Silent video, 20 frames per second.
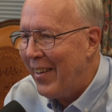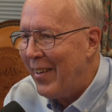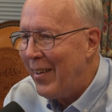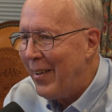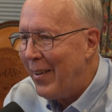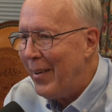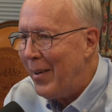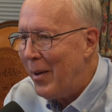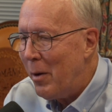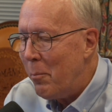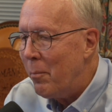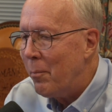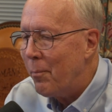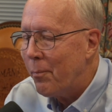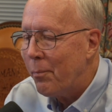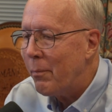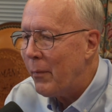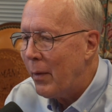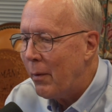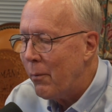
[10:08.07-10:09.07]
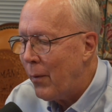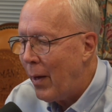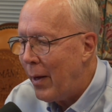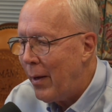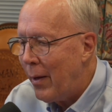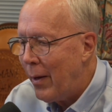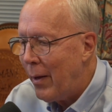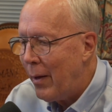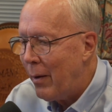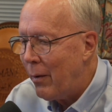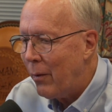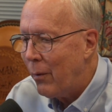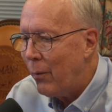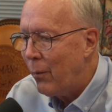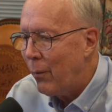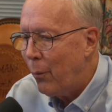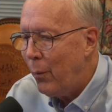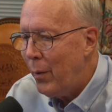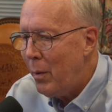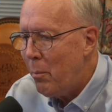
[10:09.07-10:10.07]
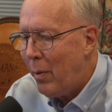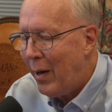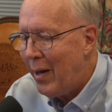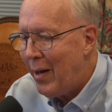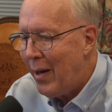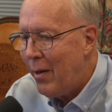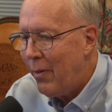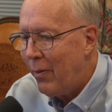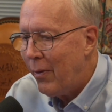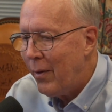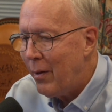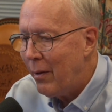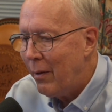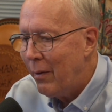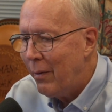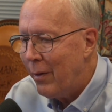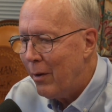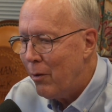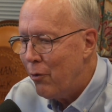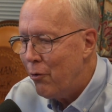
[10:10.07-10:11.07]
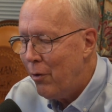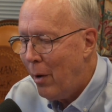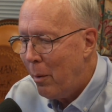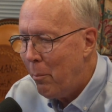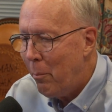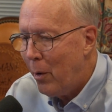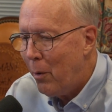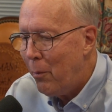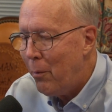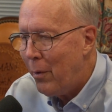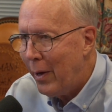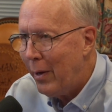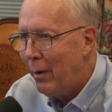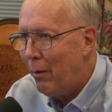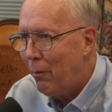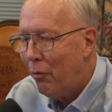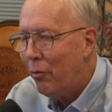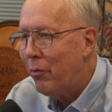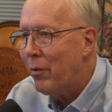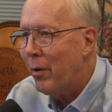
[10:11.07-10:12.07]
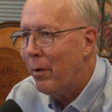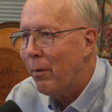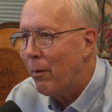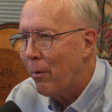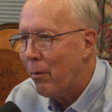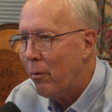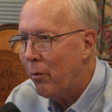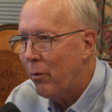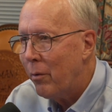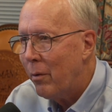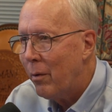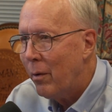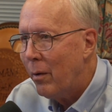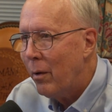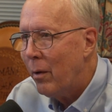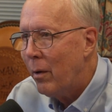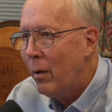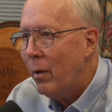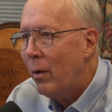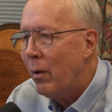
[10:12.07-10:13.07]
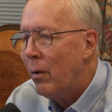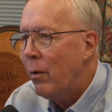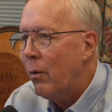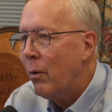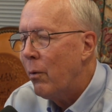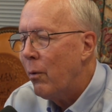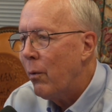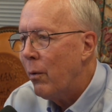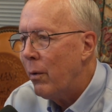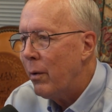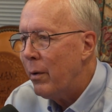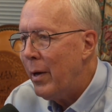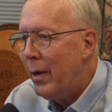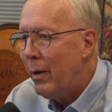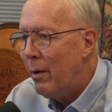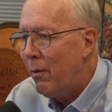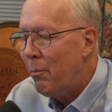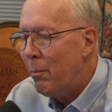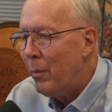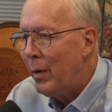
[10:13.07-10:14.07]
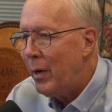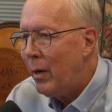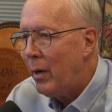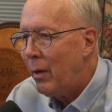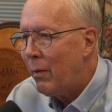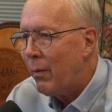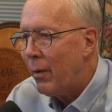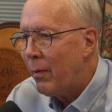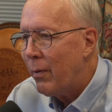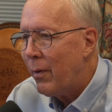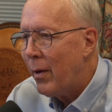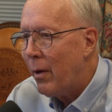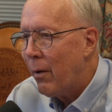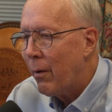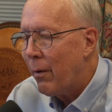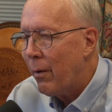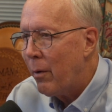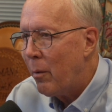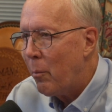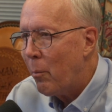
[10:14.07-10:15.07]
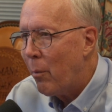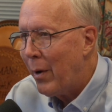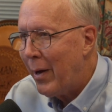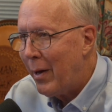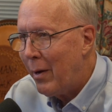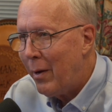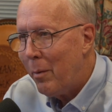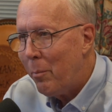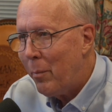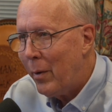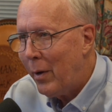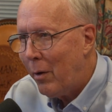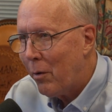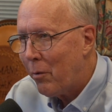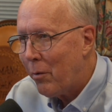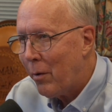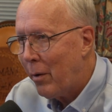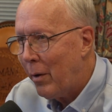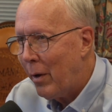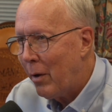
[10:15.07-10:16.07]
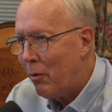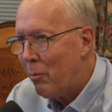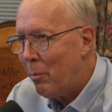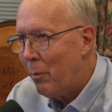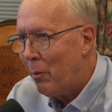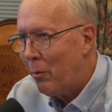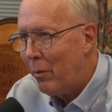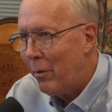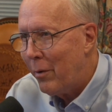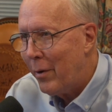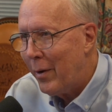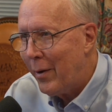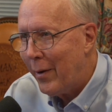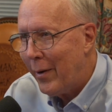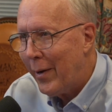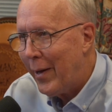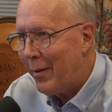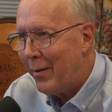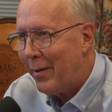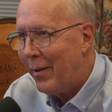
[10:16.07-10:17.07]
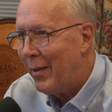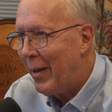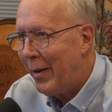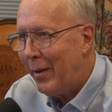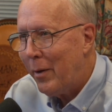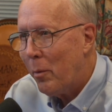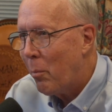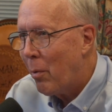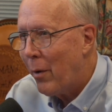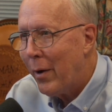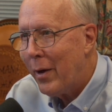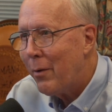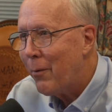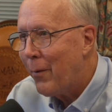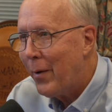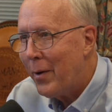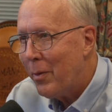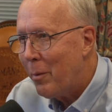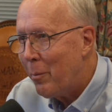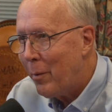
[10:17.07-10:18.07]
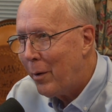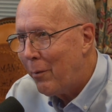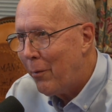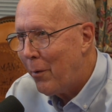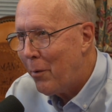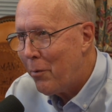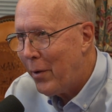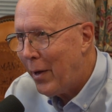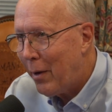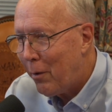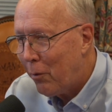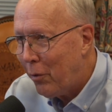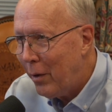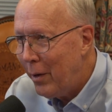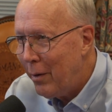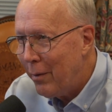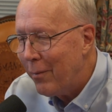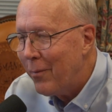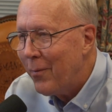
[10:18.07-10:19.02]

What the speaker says: And we buy the jumbo native steers. Native meaning that they are unbranded because our customers tend not to like a brand right in the middle of their saddle seat.